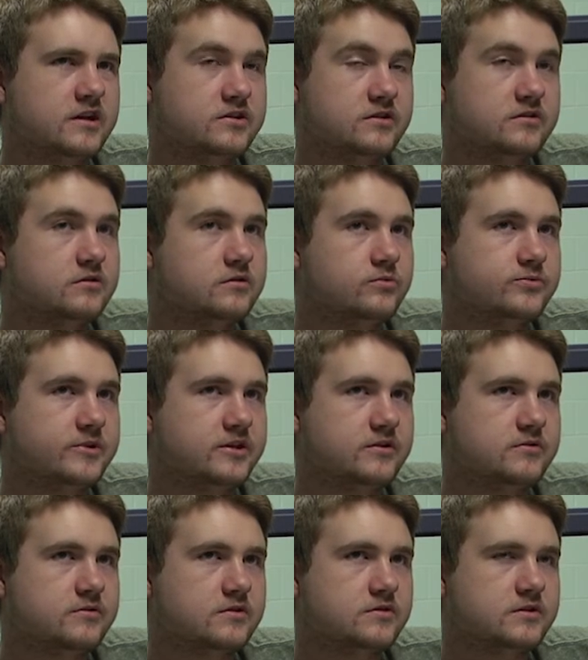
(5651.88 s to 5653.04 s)
Actually, no. It was made in
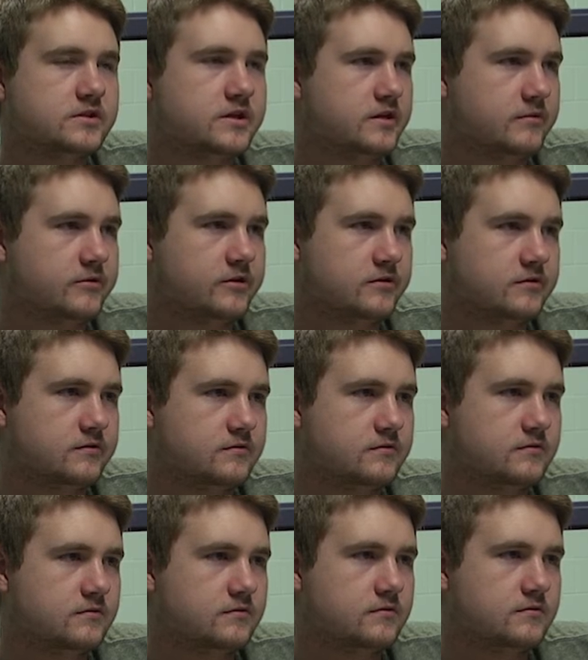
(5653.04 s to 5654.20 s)
2010, I
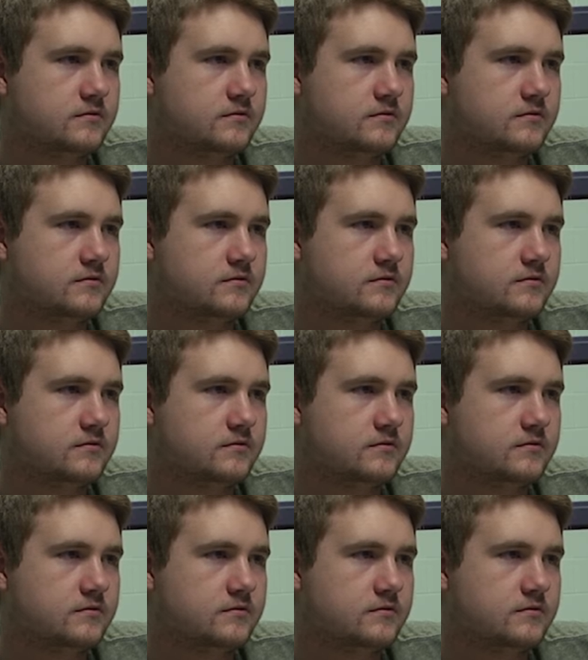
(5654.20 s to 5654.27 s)
think.